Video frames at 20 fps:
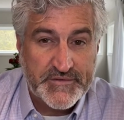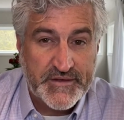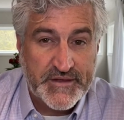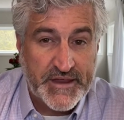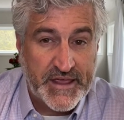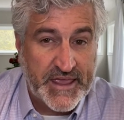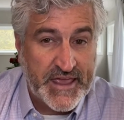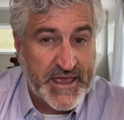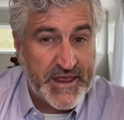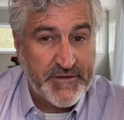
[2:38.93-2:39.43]
And
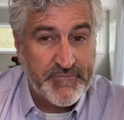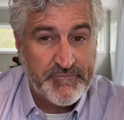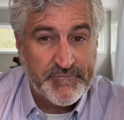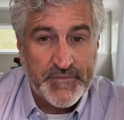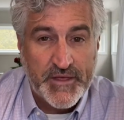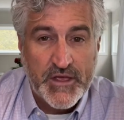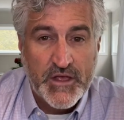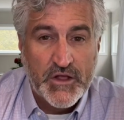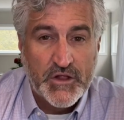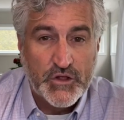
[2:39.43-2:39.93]
again,
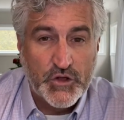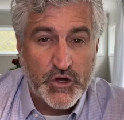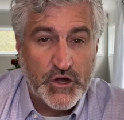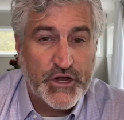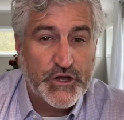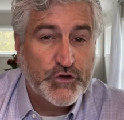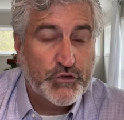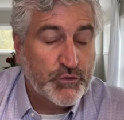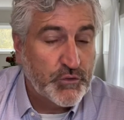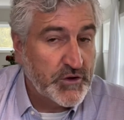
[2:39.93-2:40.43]
look
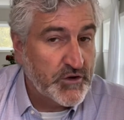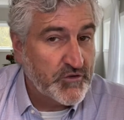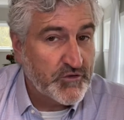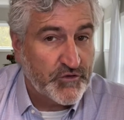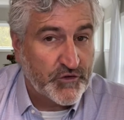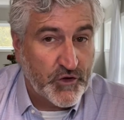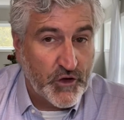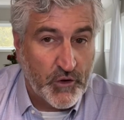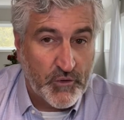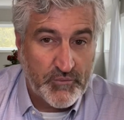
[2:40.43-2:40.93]
at 2 years
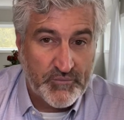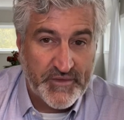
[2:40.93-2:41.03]
ago.